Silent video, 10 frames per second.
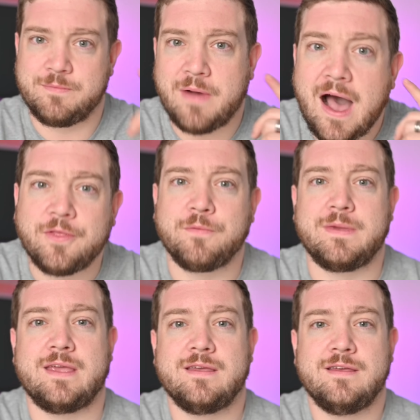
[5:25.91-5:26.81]
would bother
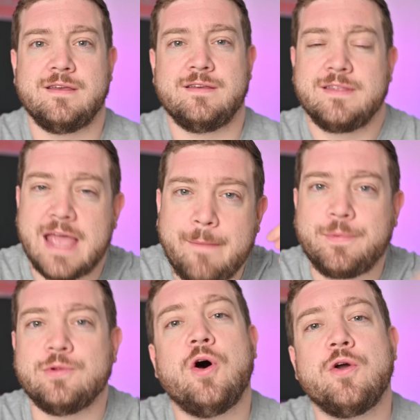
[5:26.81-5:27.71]
me the
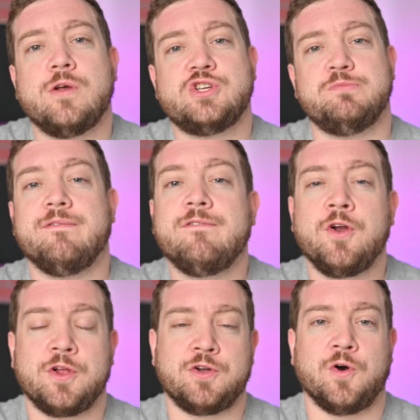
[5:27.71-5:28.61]
Apple logo should be
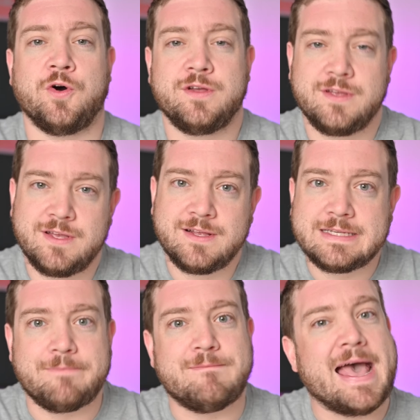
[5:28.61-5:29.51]
vertical
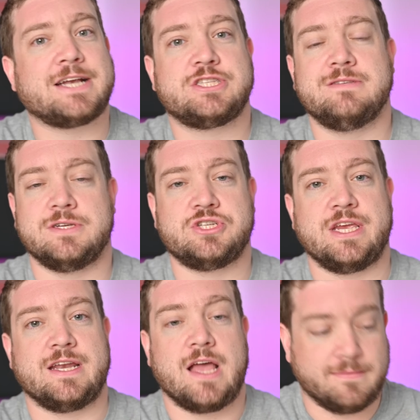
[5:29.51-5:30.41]
to match the
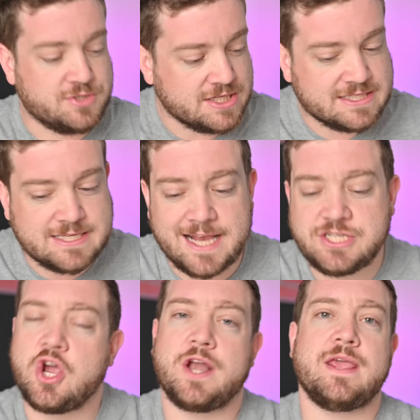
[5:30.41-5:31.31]
machine. I'm just saying
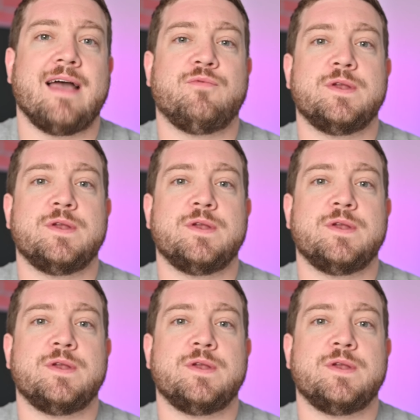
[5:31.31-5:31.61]
Jony Ive